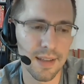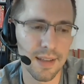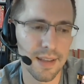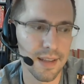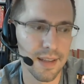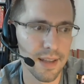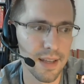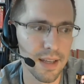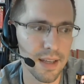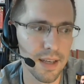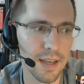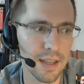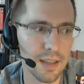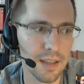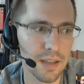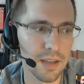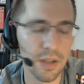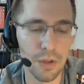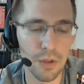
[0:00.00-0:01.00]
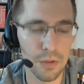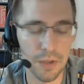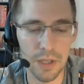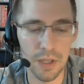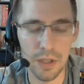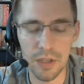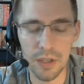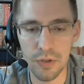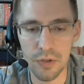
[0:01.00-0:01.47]
And then another
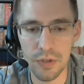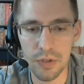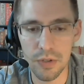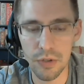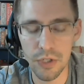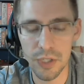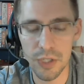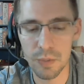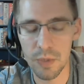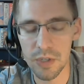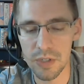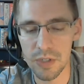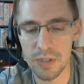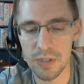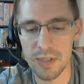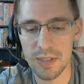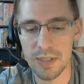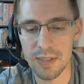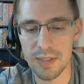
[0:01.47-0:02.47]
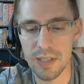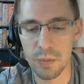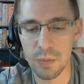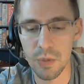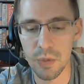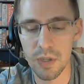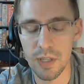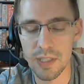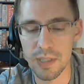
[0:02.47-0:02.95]
thing, like you just mentioned, is the
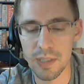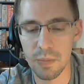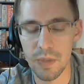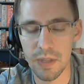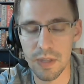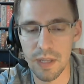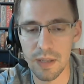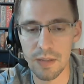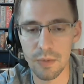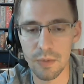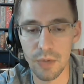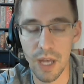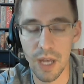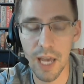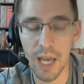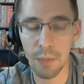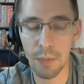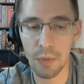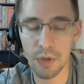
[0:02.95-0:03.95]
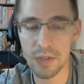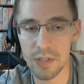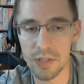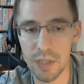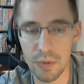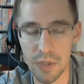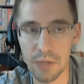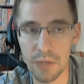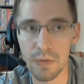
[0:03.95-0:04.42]
accessibility. It's something that I
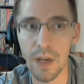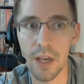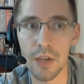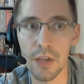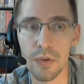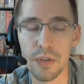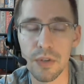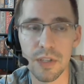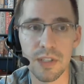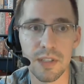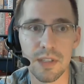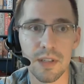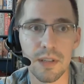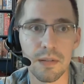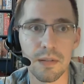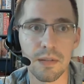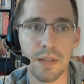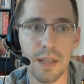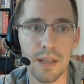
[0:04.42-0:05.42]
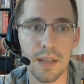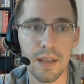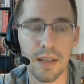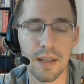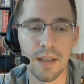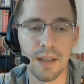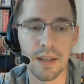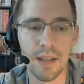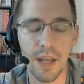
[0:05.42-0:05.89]
personally really value, just in
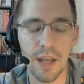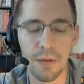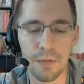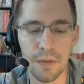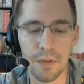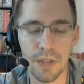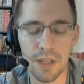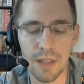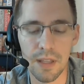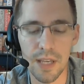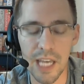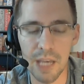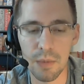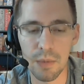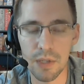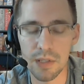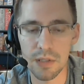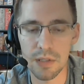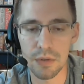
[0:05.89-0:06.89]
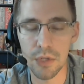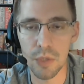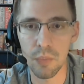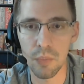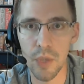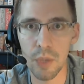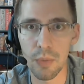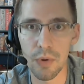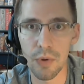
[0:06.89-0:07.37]
not feeling like I'm excluding
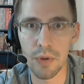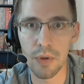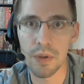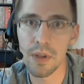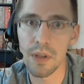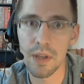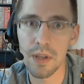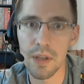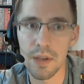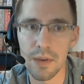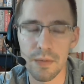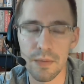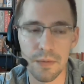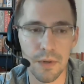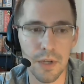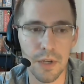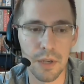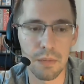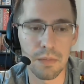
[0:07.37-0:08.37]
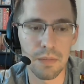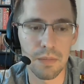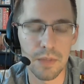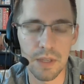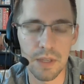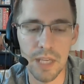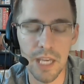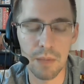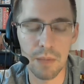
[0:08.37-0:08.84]
people from
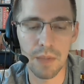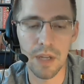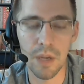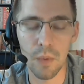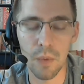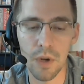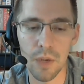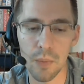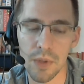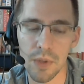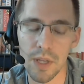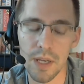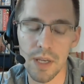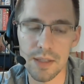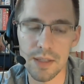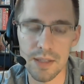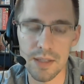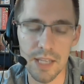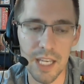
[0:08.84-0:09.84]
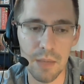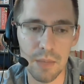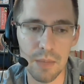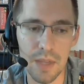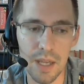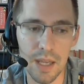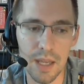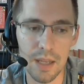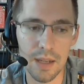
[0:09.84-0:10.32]
the game that I want to play. It's a
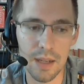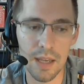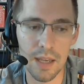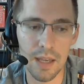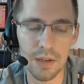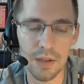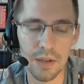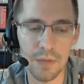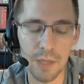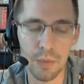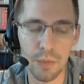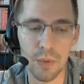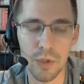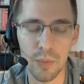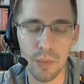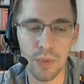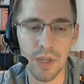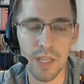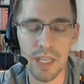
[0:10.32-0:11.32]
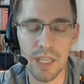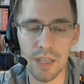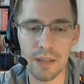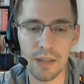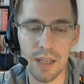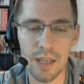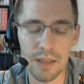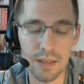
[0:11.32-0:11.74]
game that I can invite people to play in.